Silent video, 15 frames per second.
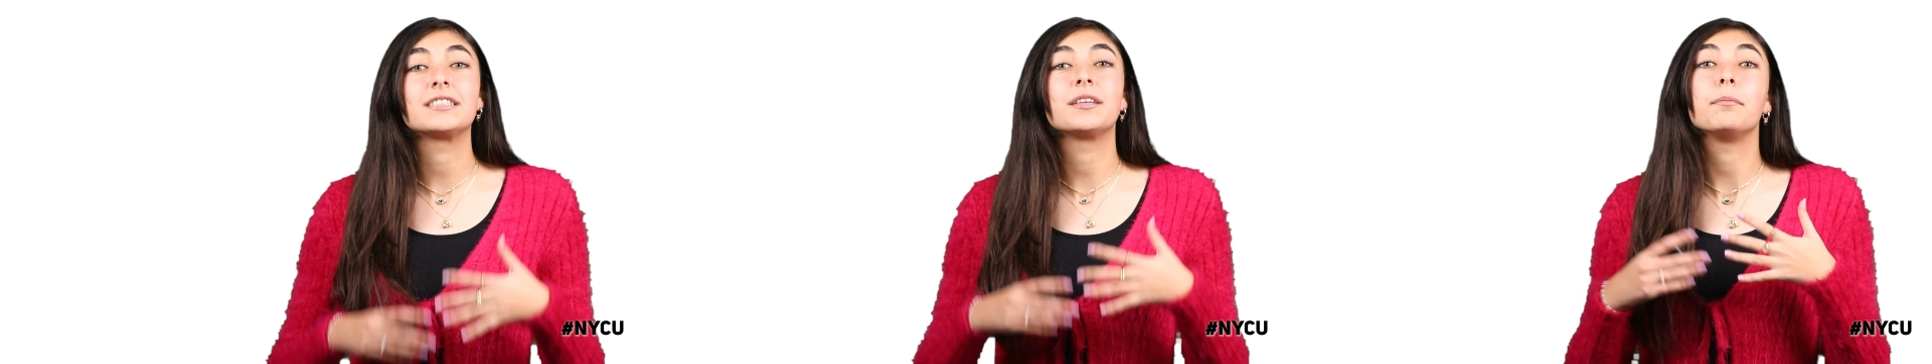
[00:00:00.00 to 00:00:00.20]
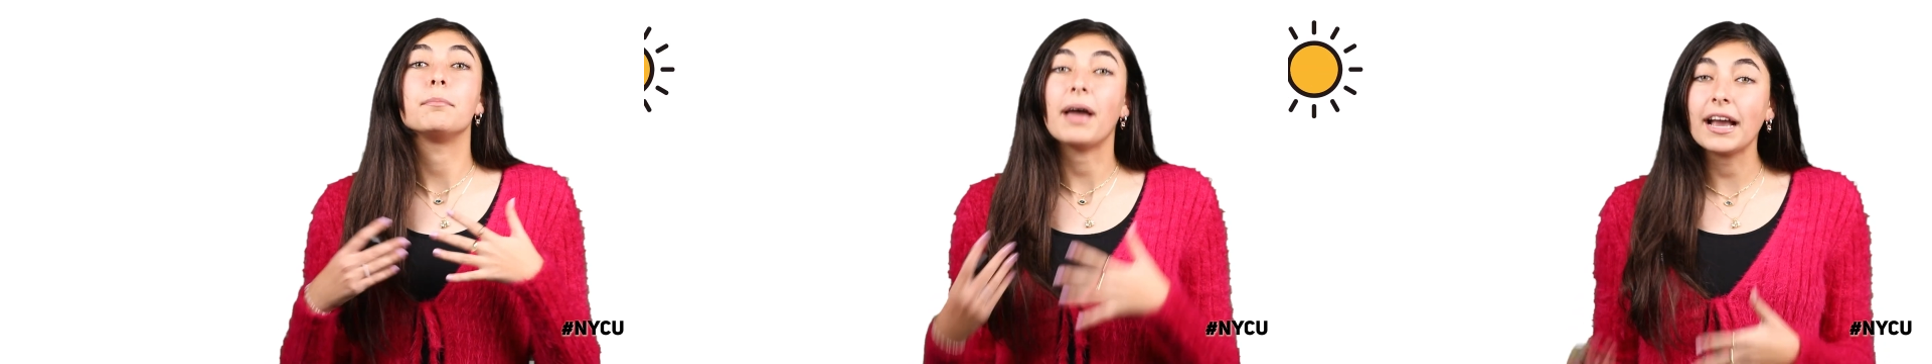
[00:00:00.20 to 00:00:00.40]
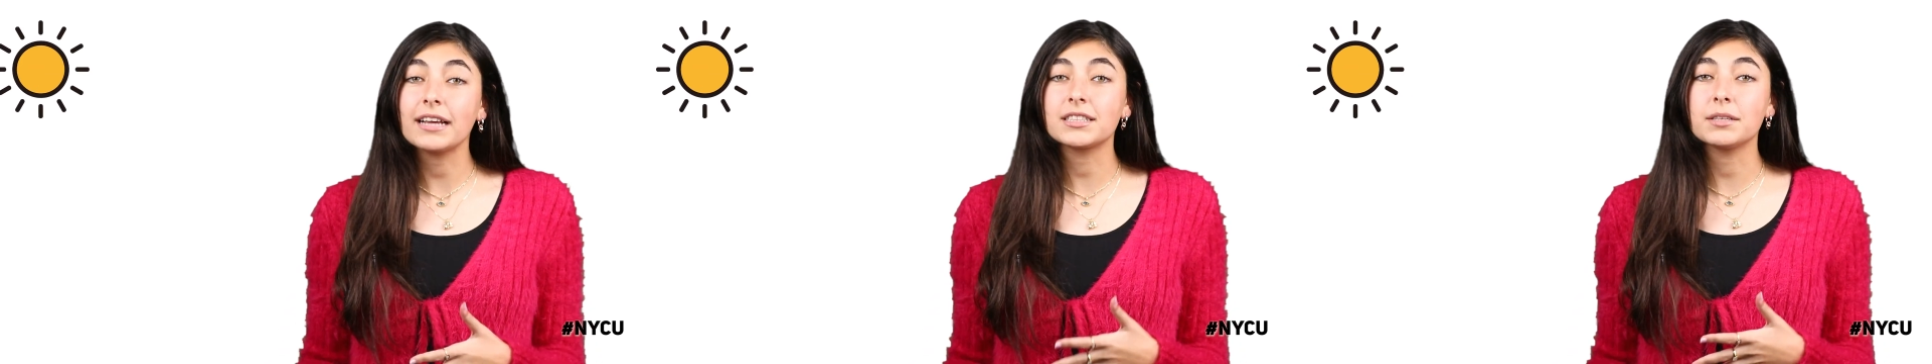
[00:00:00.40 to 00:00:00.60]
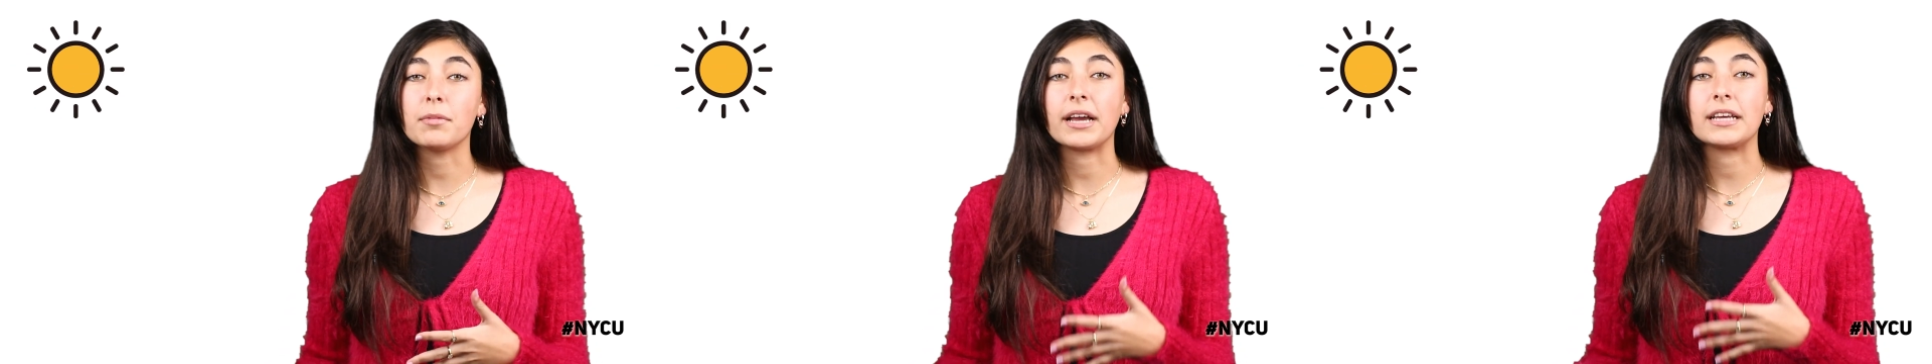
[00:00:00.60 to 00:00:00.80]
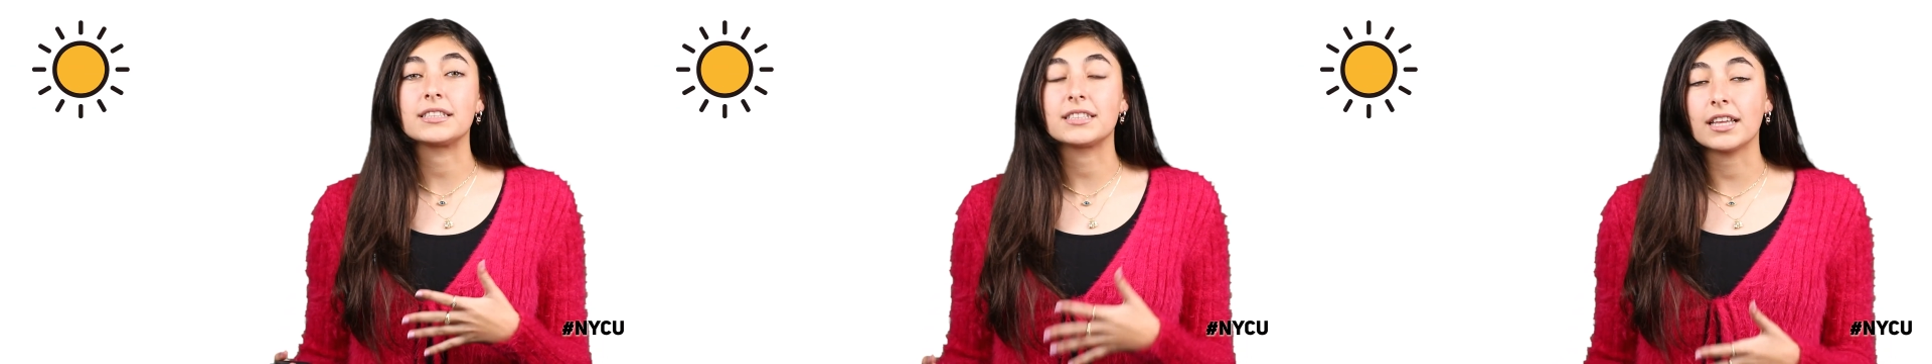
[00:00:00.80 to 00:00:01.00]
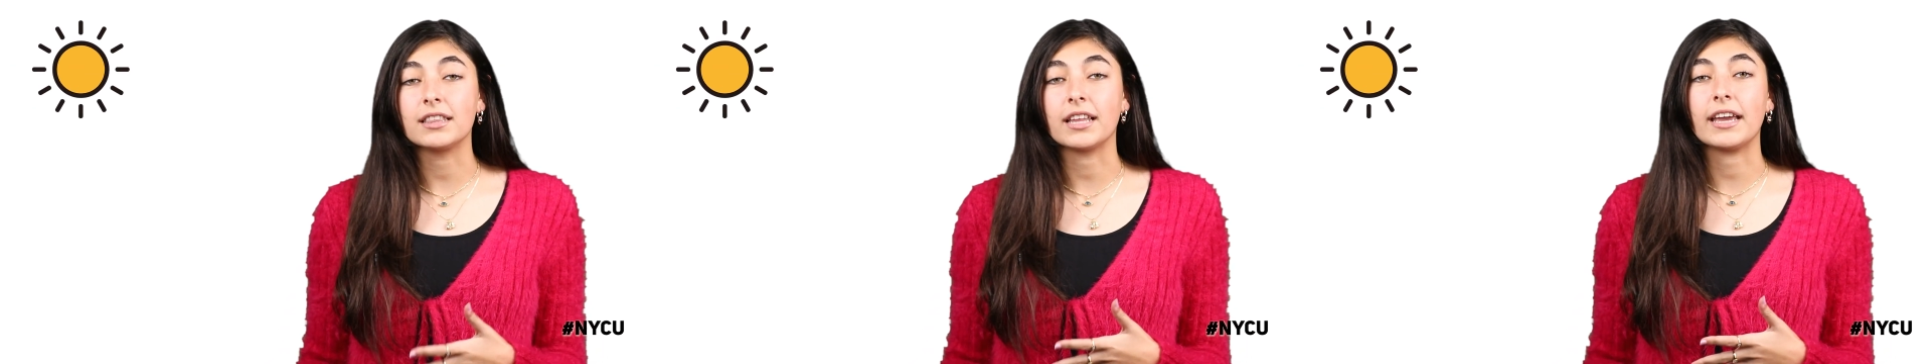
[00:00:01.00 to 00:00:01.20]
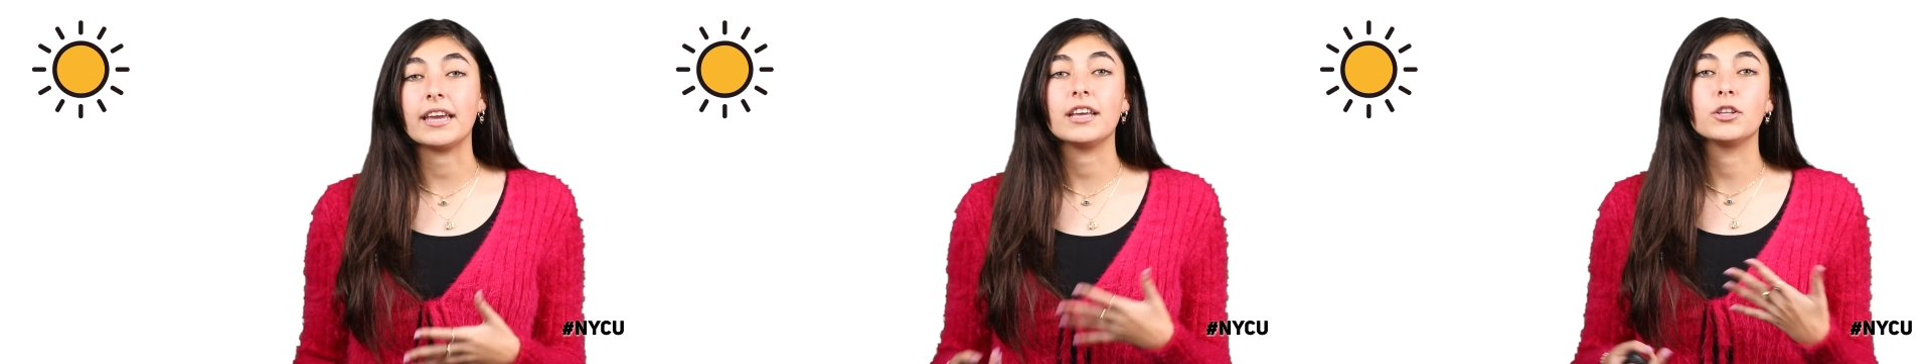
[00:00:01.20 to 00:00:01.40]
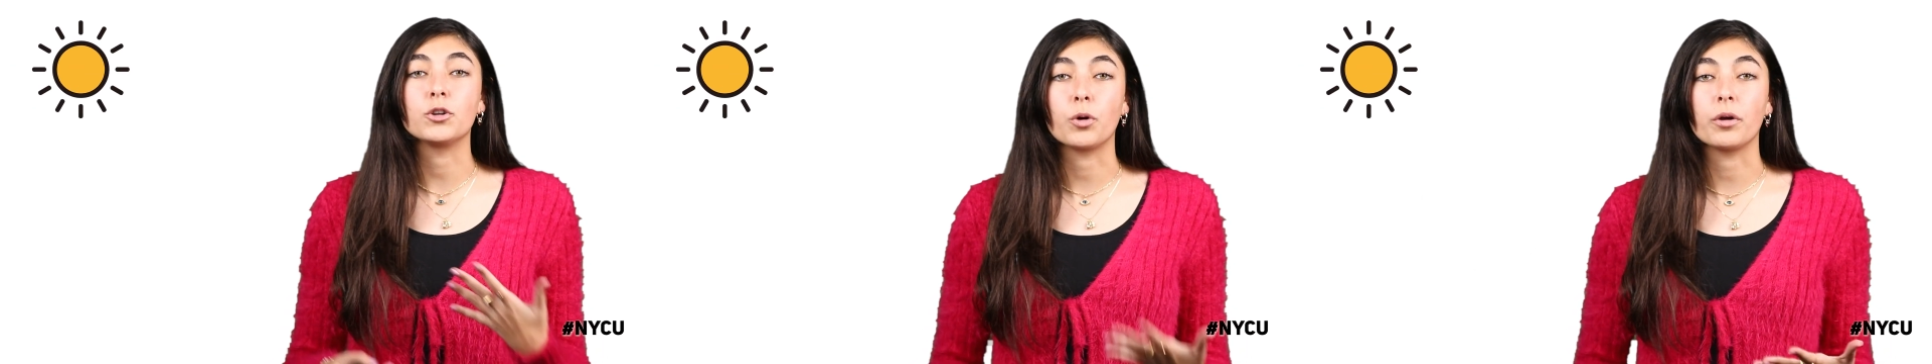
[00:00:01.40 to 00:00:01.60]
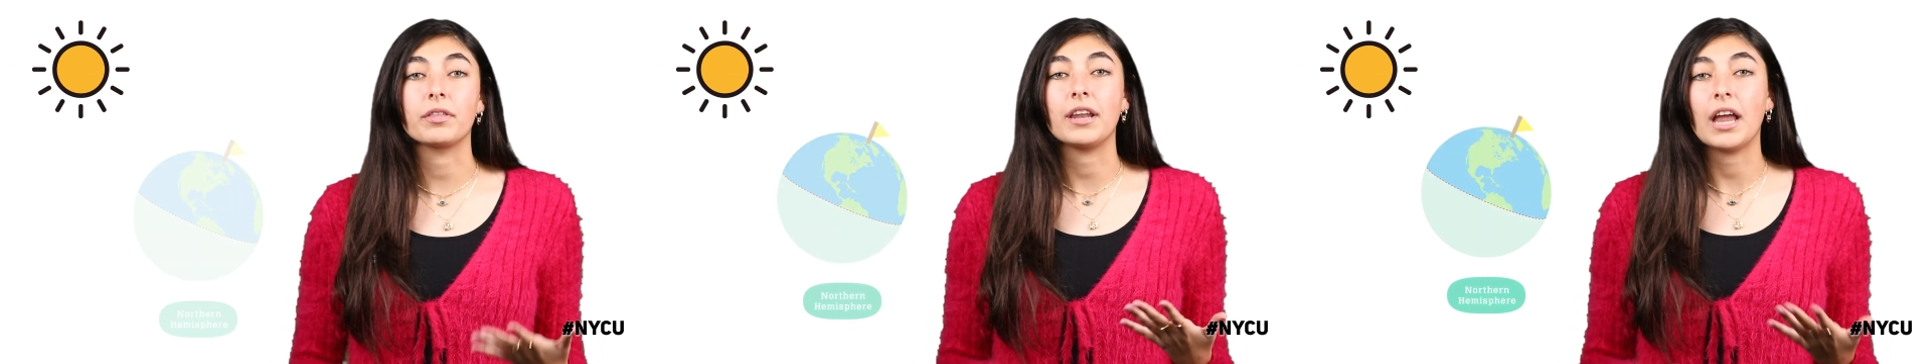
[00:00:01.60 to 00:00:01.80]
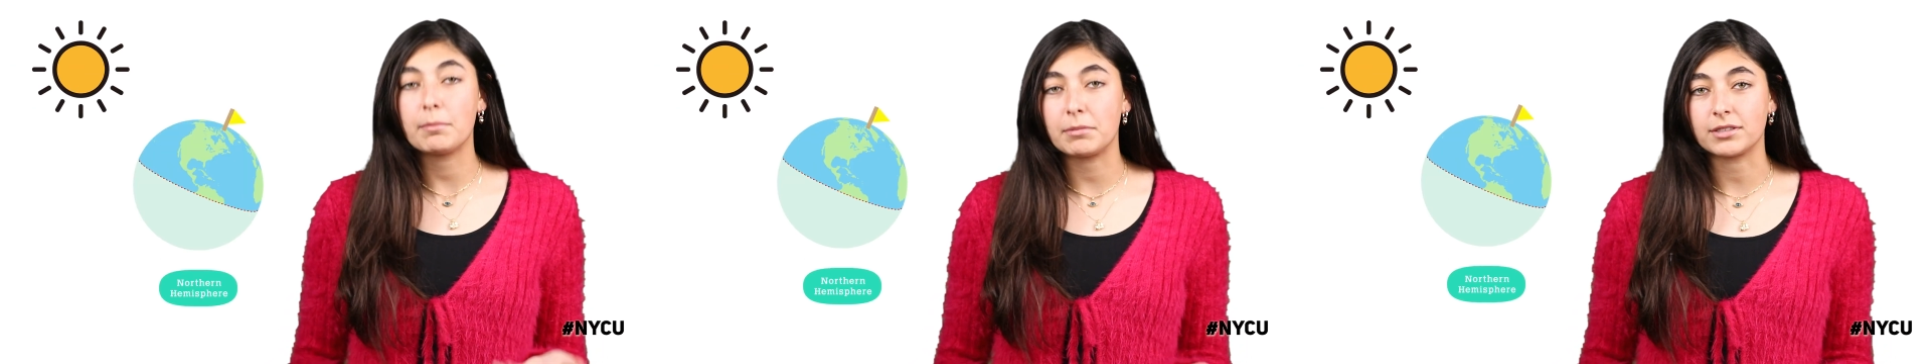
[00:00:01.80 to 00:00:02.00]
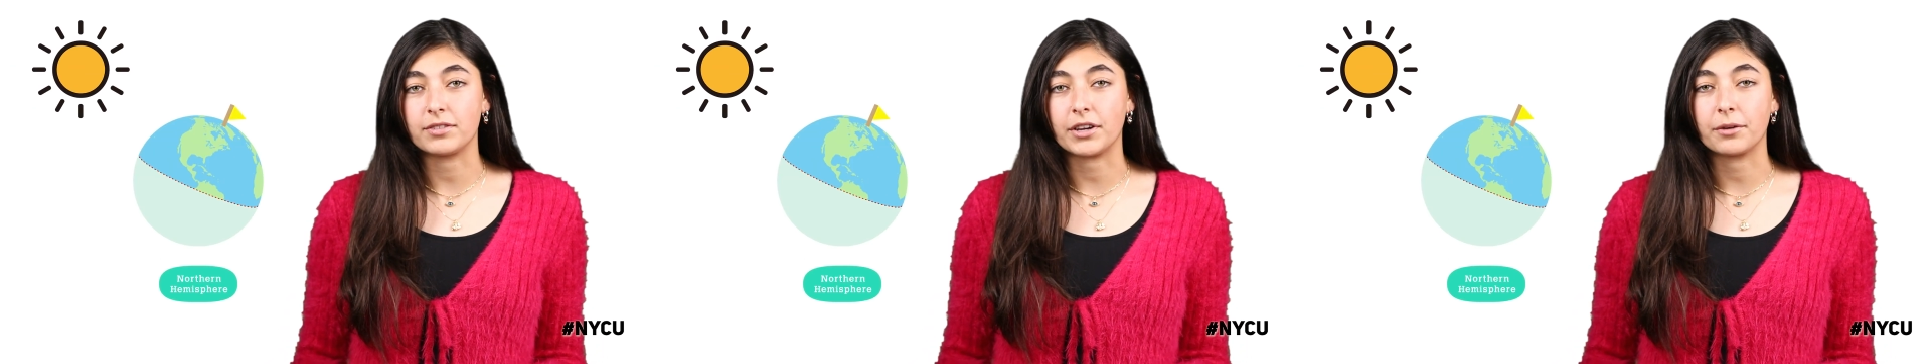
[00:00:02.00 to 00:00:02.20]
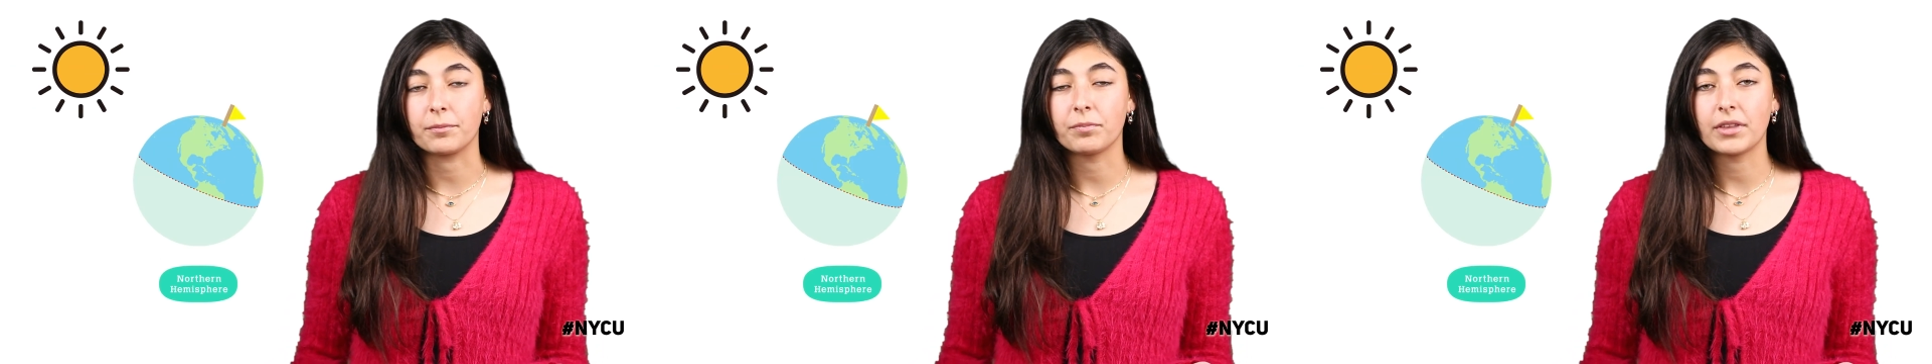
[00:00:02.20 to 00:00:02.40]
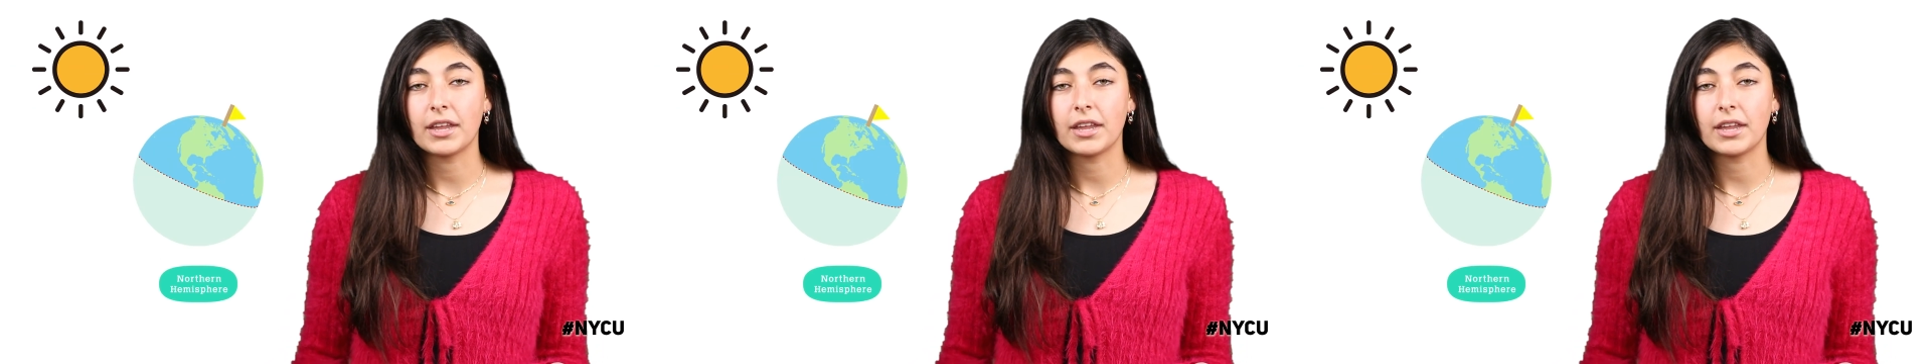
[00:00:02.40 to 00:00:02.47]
to maximize sunlight in the northern hemisphere,